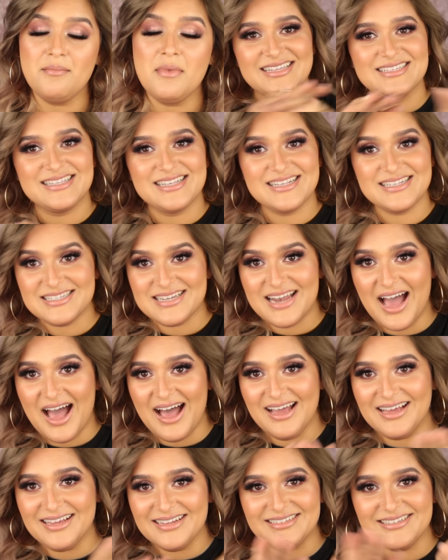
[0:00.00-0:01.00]
This is
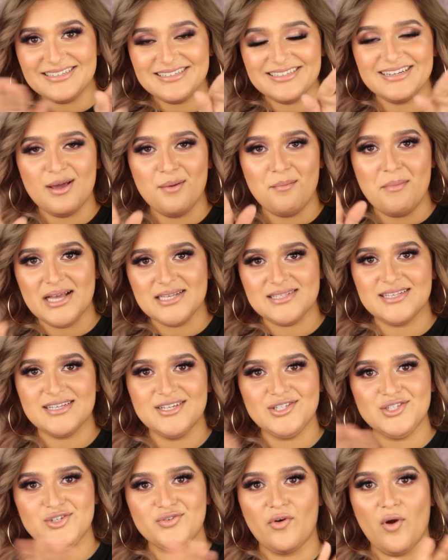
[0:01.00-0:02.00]
not a
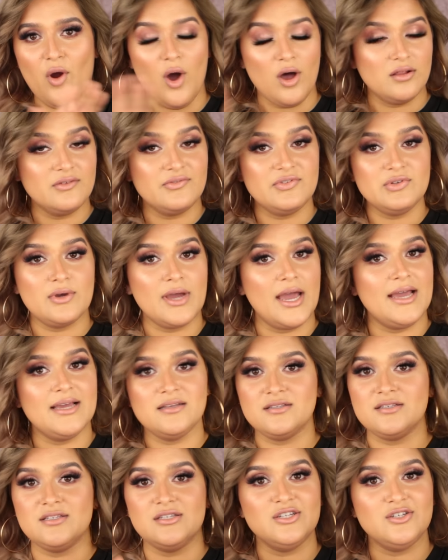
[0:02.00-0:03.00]
message for all of you
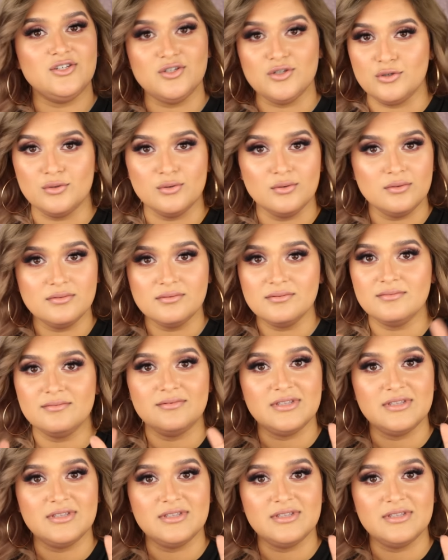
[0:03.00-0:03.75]
guys to do